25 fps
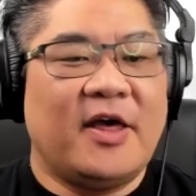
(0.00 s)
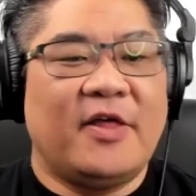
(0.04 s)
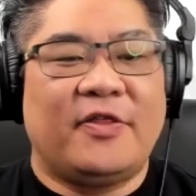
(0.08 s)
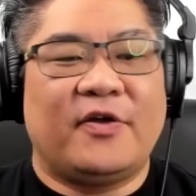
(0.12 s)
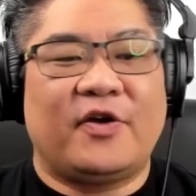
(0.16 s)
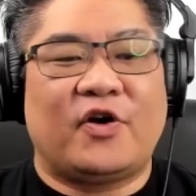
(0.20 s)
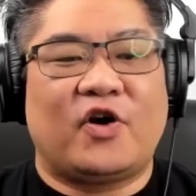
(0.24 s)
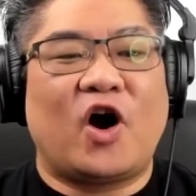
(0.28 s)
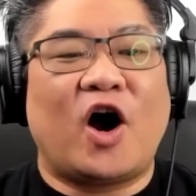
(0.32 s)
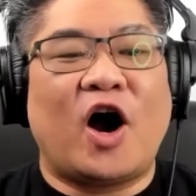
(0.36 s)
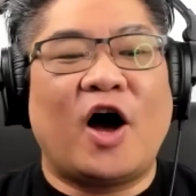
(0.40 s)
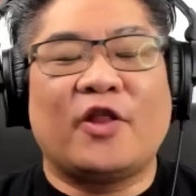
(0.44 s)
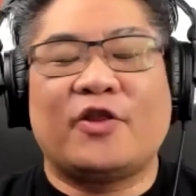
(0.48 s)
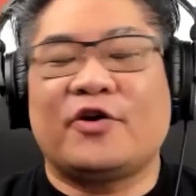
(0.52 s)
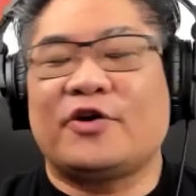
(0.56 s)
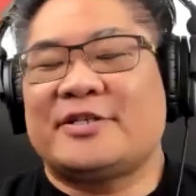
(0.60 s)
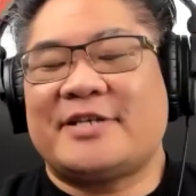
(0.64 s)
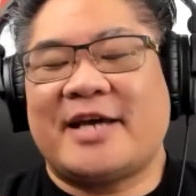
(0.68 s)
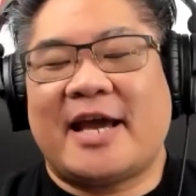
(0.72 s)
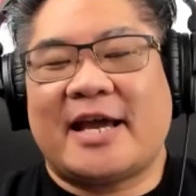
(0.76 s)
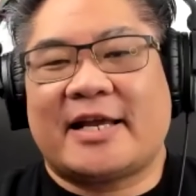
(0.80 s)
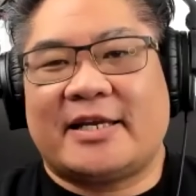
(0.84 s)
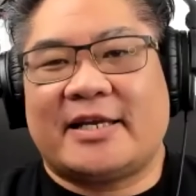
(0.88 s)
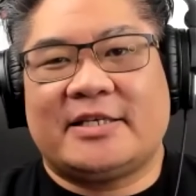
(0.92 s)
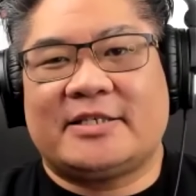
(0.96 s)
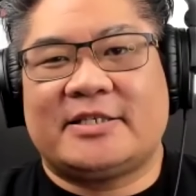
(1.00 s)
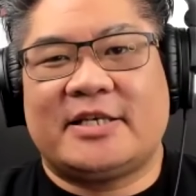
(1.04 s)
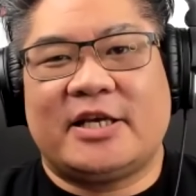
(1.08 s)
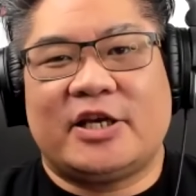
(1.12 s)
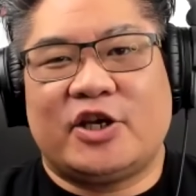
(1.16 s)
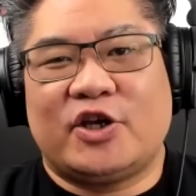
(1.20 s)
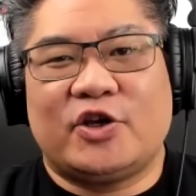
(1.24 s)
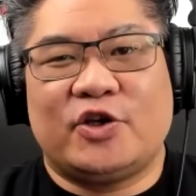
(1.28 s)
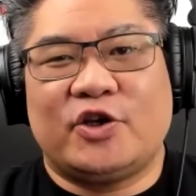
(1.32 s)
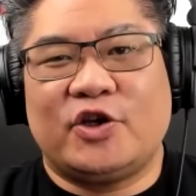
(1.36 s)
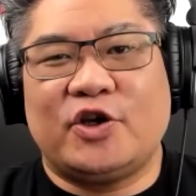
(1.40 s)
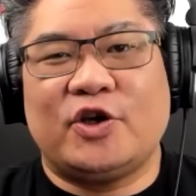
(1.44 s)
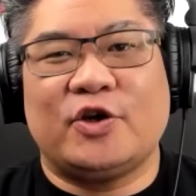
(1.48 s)
there are other techniques that you
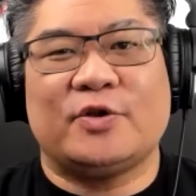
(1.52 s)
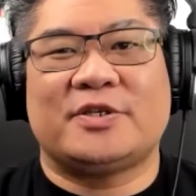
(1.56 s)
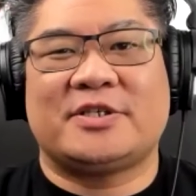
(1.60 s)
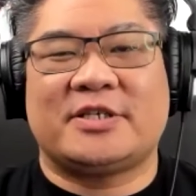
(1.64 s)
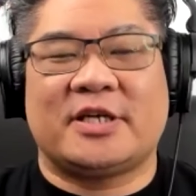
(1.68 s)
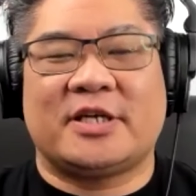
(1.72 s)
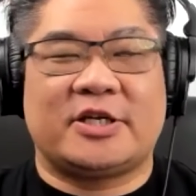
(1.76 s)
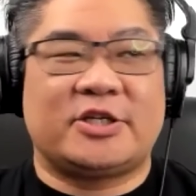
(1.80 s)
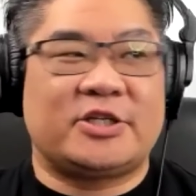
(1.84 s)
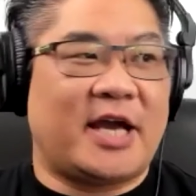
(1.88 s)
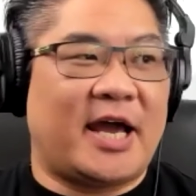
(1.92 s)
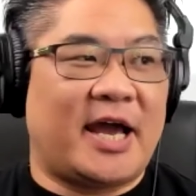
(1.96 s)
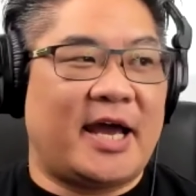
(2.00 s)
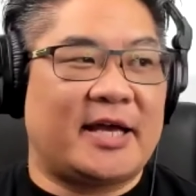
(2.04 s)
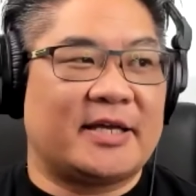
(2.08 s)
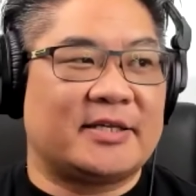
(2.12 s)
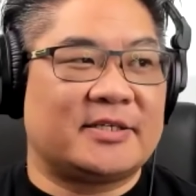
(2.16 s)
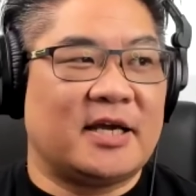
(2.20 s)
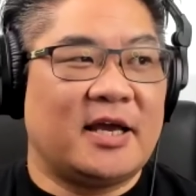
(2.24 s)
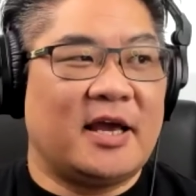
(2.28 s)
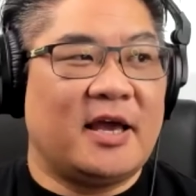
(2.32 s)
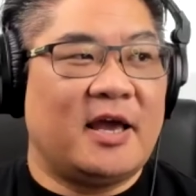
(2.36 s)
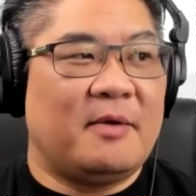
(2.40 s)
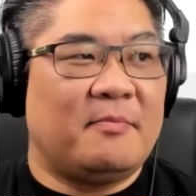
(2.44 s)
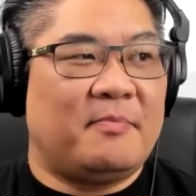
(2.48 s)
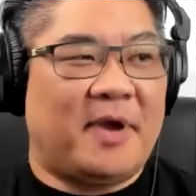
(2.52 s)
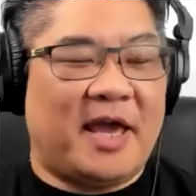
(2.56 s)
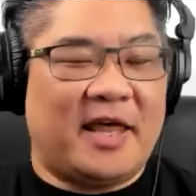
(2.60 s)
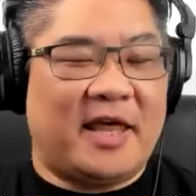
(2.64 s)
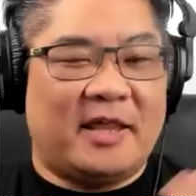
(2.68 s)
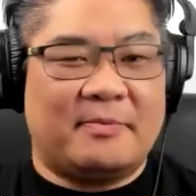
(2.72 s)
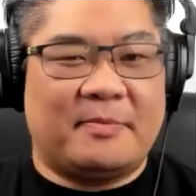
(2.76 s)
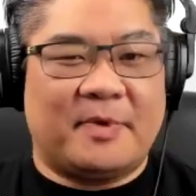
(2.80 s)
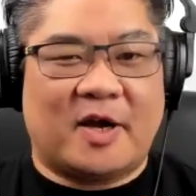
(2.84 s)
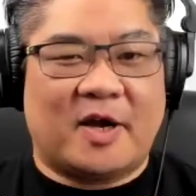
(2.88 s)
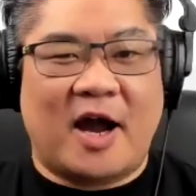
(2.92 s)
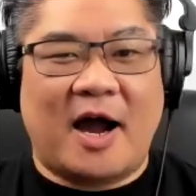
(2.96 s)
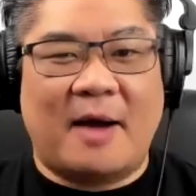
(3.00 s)
can use such as pay
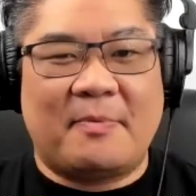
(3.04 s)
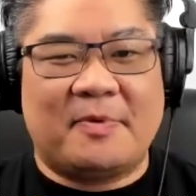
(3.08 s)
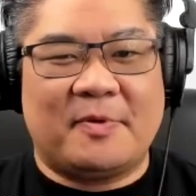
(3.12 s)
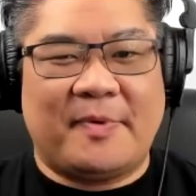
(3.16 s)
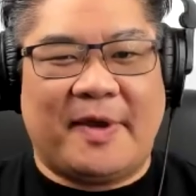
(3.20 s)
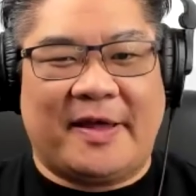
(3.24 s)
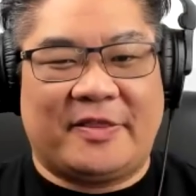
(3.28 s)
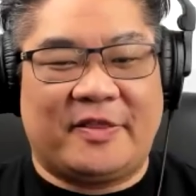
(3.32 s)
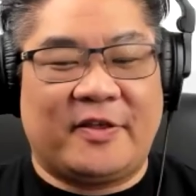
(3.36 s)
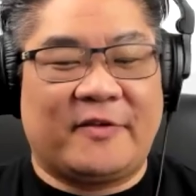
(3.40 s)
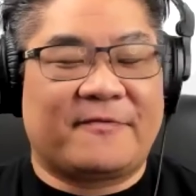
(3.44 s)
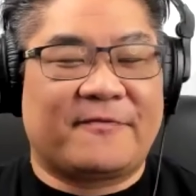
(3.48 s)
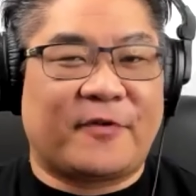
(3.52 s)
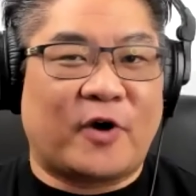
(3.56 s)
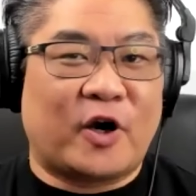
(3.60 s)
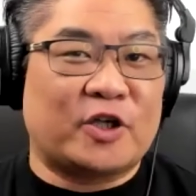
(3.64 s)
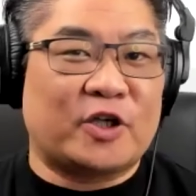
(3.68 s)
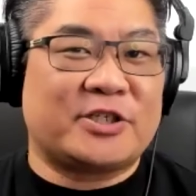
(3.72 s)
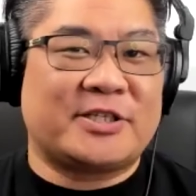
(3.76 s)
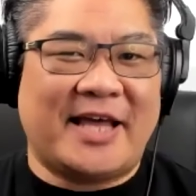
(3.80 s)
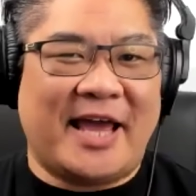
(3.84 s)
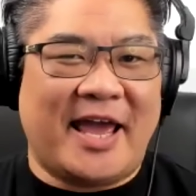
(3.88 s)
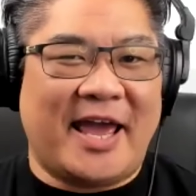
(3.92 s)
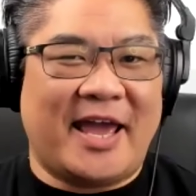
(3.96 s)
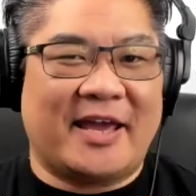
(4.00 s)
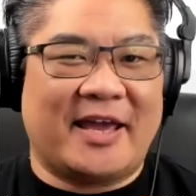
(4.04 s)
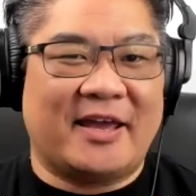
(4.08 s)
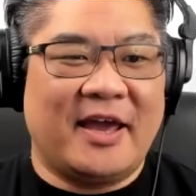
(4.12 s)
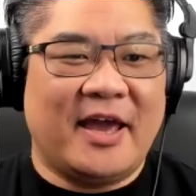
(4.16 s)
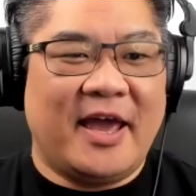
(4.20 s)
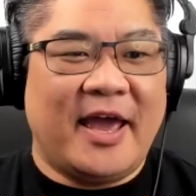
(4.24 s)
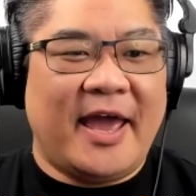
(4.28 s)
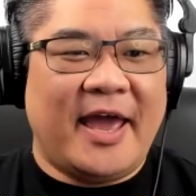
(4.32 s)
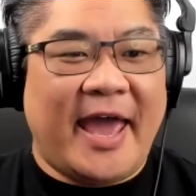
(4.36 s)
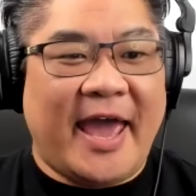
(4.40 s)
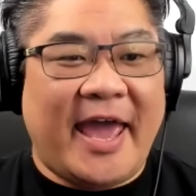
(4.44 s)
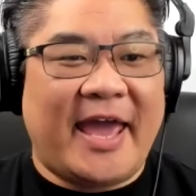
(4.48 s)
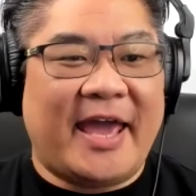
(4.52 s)
them a compliment the first thing
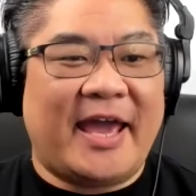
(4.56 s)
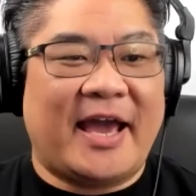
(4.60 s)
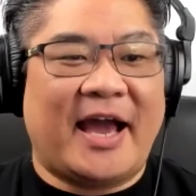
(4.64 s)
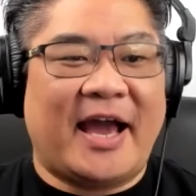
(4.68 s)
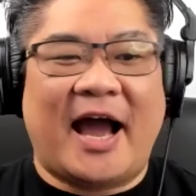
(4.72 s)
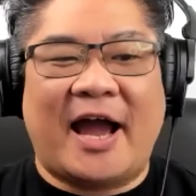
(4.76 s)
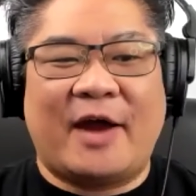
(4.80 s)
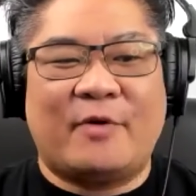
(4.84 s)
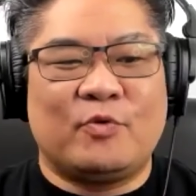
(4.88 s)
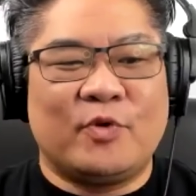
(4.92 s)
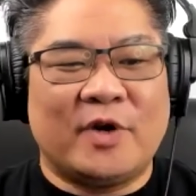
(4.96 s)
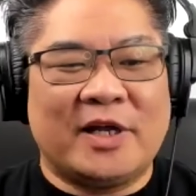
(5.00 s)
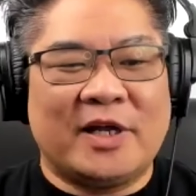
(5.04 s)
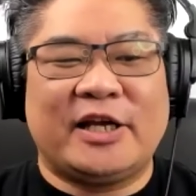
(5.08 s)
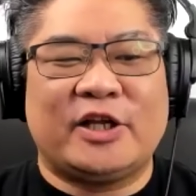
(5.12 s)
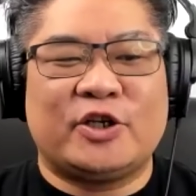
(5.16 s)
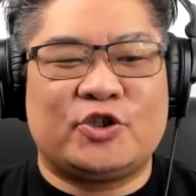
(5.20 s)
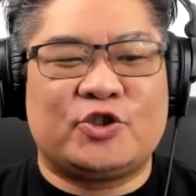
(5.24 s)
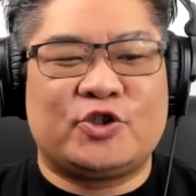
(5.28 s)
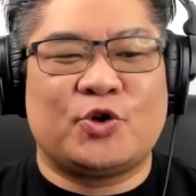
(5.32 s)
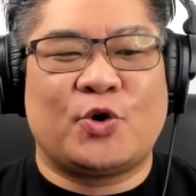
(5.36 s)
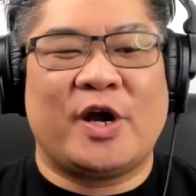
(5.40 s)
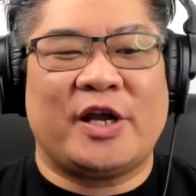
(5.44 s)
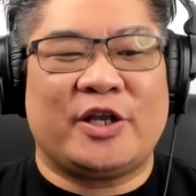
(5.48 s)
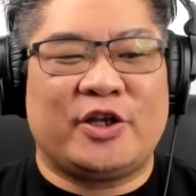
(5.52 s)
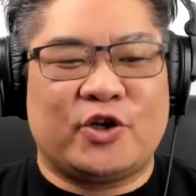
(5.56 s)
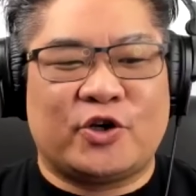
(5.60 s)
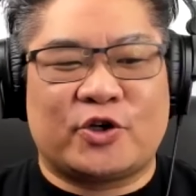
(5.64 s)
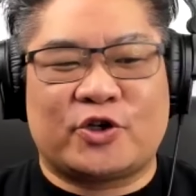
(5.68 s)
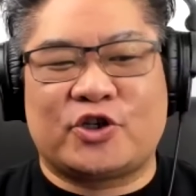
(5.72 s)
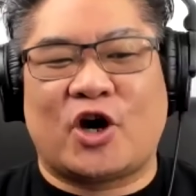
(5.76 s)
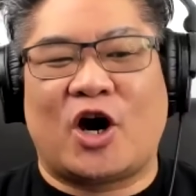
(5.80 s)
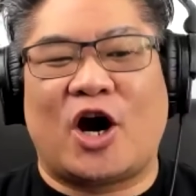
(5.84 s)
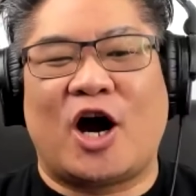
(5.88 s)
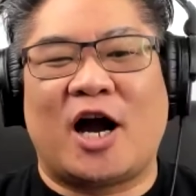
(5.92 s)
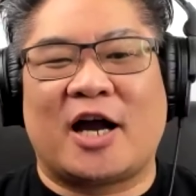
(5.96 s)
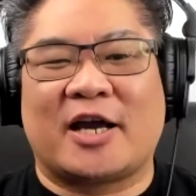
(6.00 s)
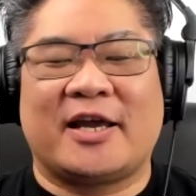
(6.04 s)
hey i really enjoyed your
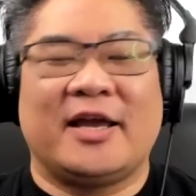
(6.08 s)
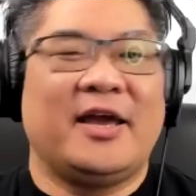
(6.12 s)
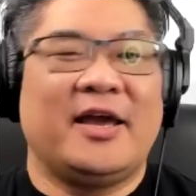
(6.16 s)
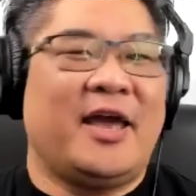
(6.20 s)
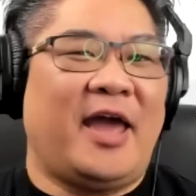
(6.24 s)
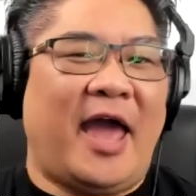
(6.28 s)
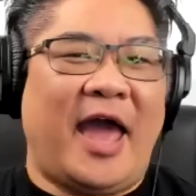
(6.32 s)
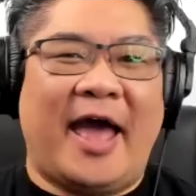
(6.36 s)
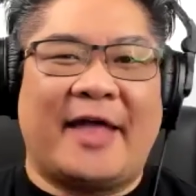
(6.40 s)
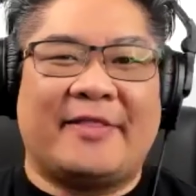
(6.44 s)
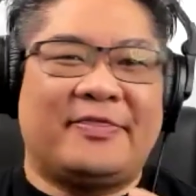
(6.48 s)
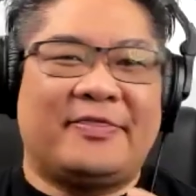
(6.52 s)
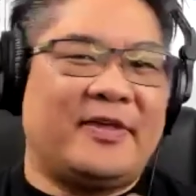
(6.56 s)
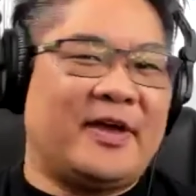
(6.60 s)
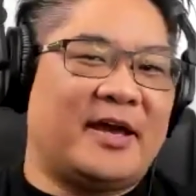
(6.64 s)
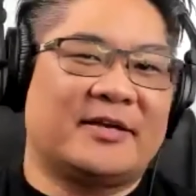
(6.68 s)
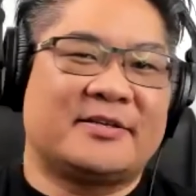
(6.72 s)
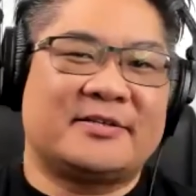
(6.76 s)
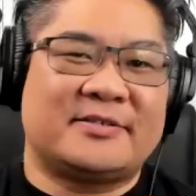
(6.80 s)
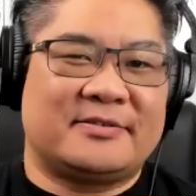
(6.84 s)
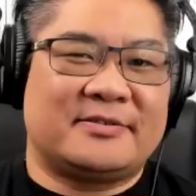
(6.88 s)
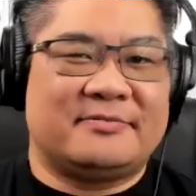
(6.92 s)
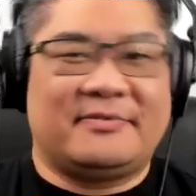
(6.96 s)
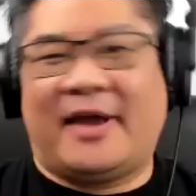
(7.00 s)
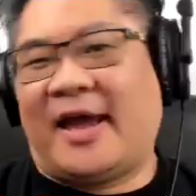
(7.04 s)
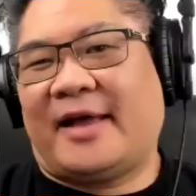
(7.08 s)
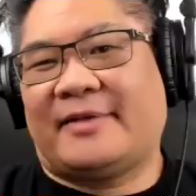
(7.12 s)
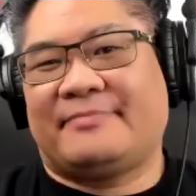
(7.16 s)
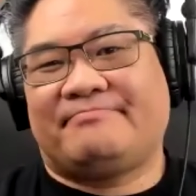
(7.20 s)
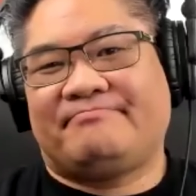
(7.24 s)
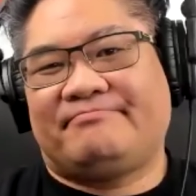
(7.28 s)
talk at this at